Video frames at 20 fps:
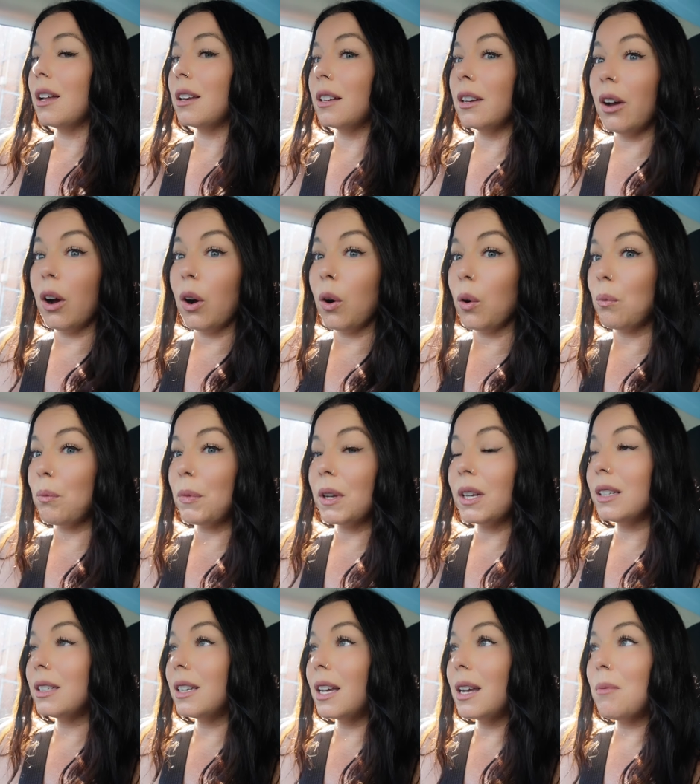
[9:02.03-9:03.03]
No, me
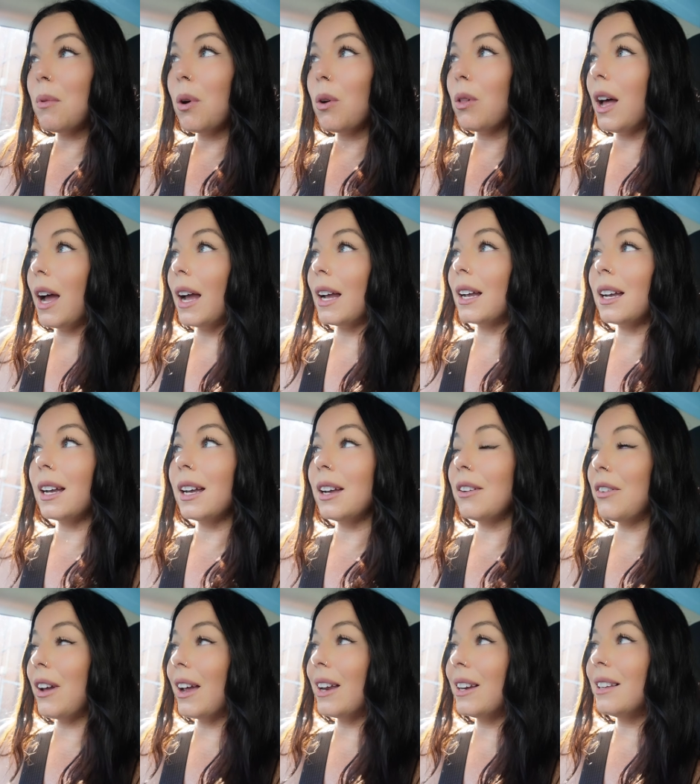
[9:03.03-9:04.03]
and Damo like
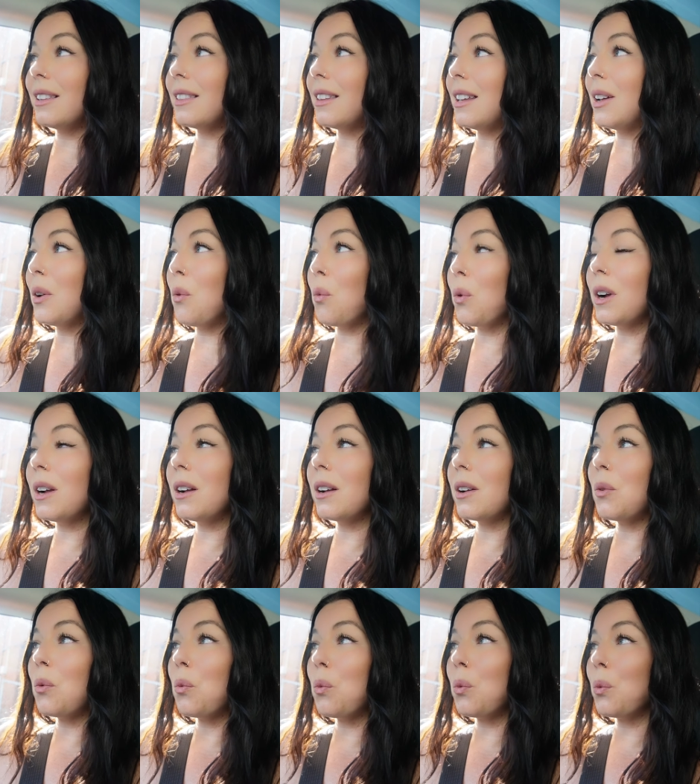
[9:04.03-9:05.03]
if anything, we're
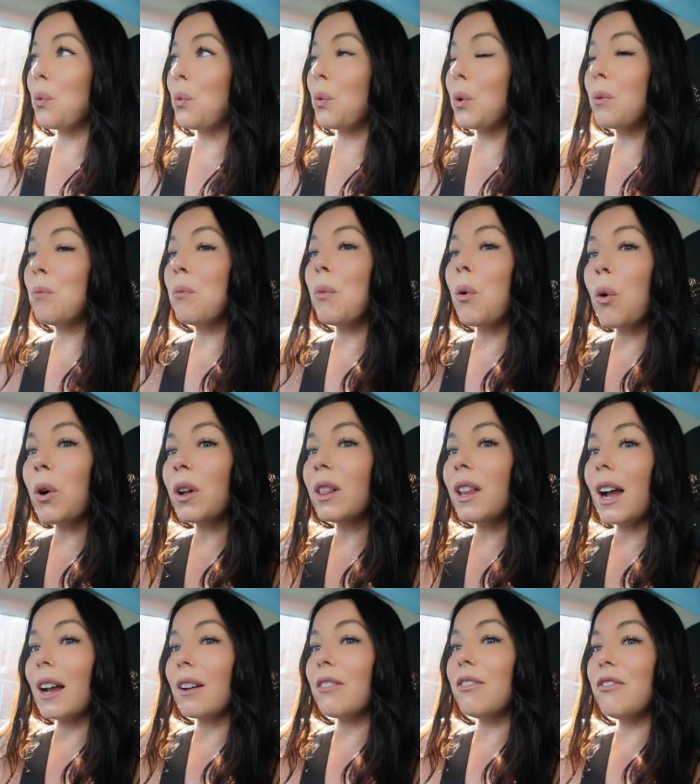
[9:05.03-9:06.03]
we're more
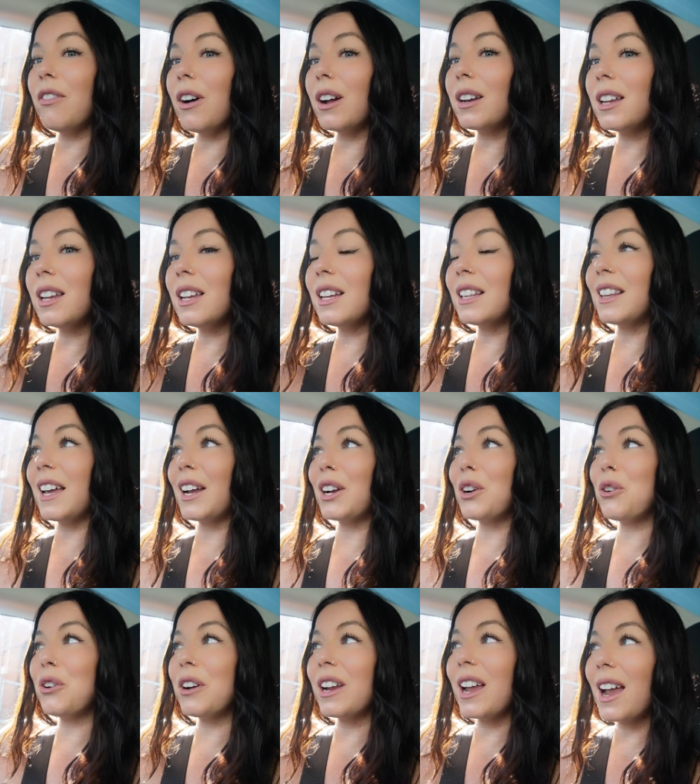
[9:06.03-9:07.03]
like funny and like
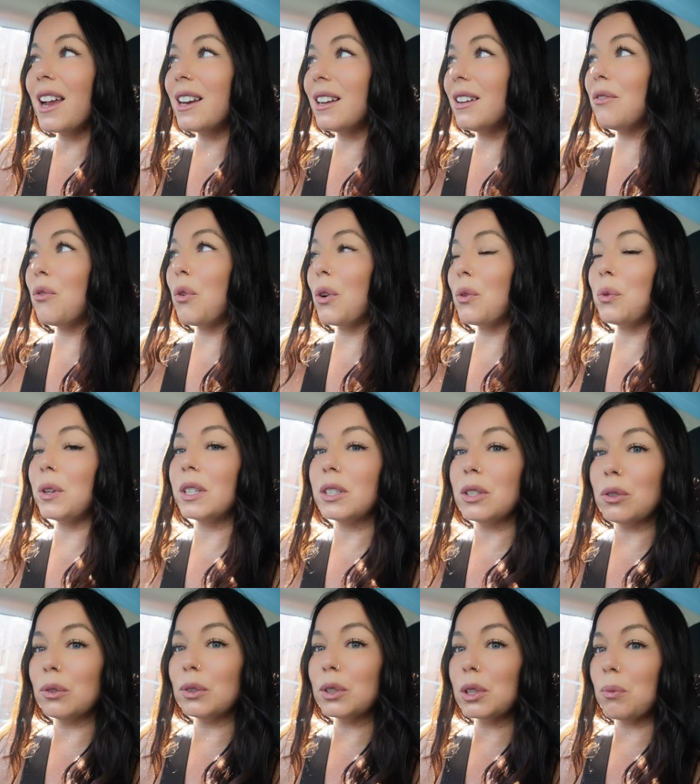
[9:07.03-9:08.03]
creative when we
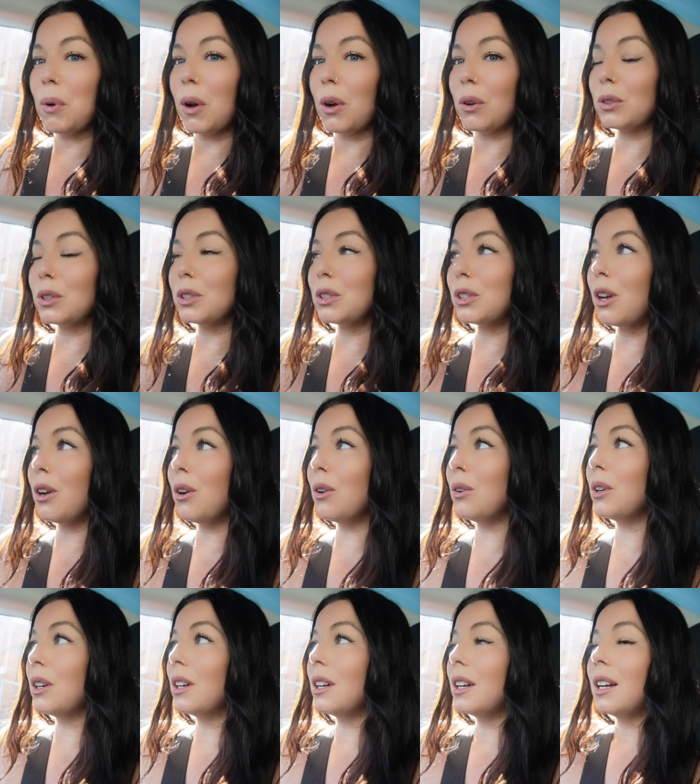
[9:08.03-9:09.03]
do smoke.
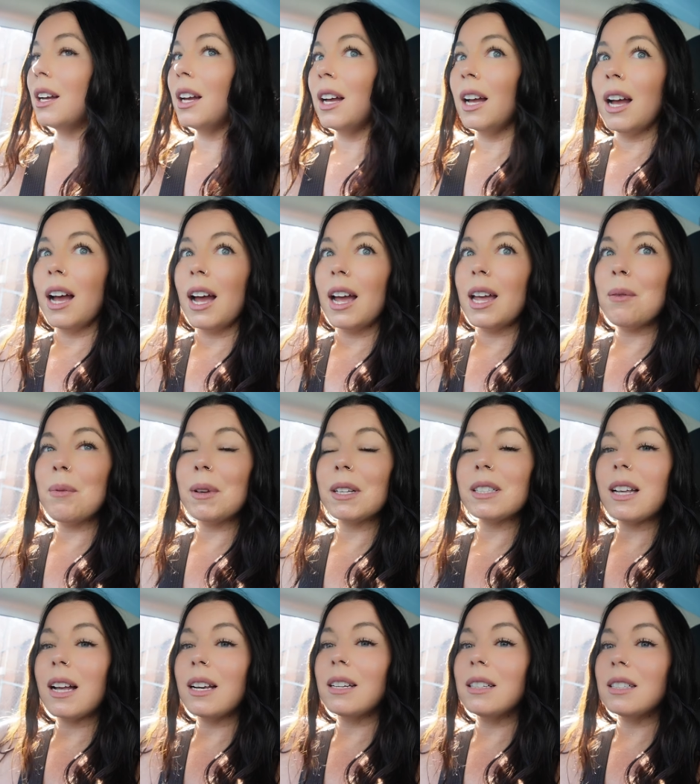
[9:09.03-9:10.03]
So, I am
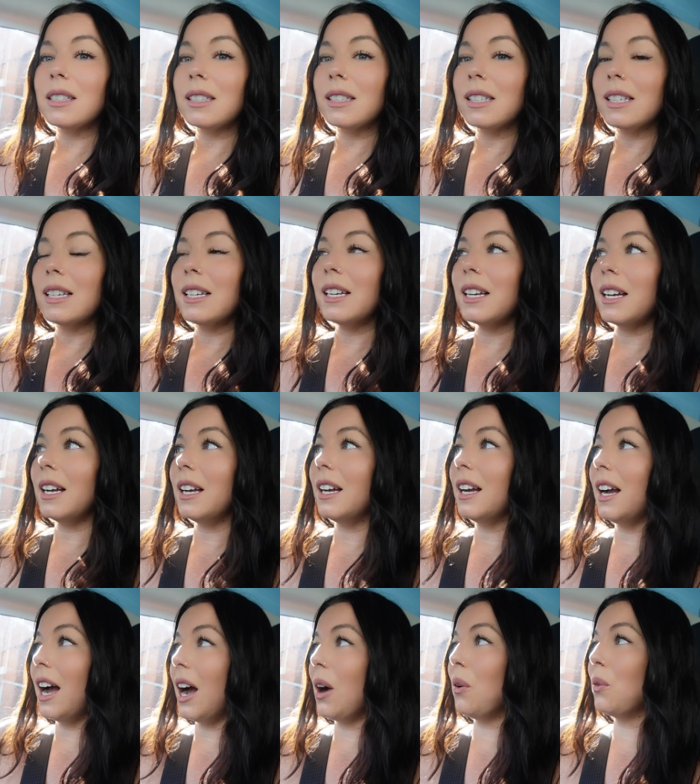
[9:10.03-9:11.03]
excited to see
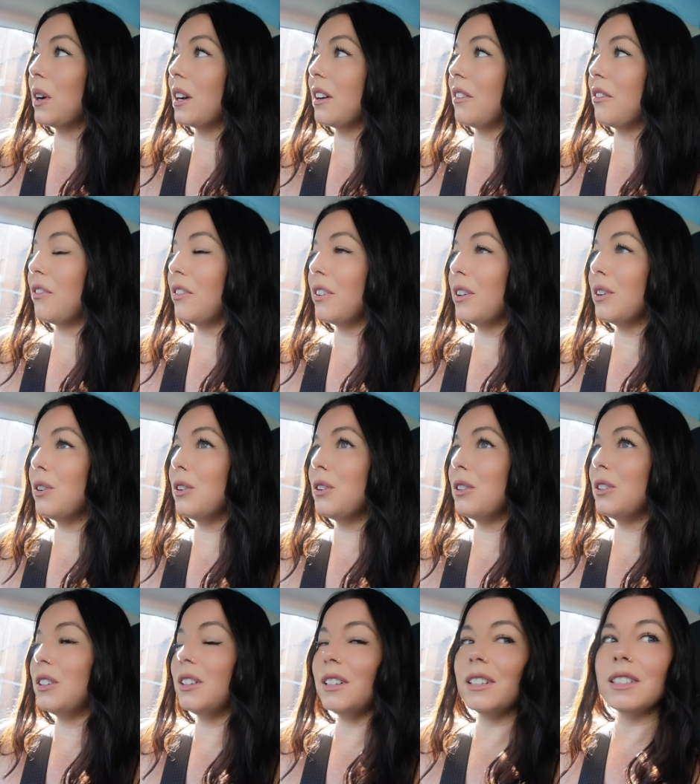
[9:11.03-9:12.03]
how we're going to
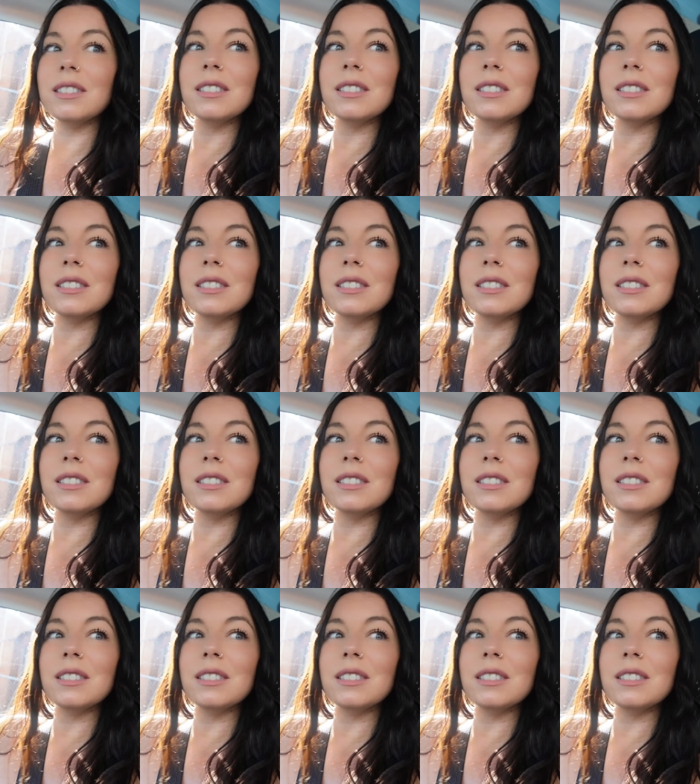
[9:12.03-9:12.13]
feel.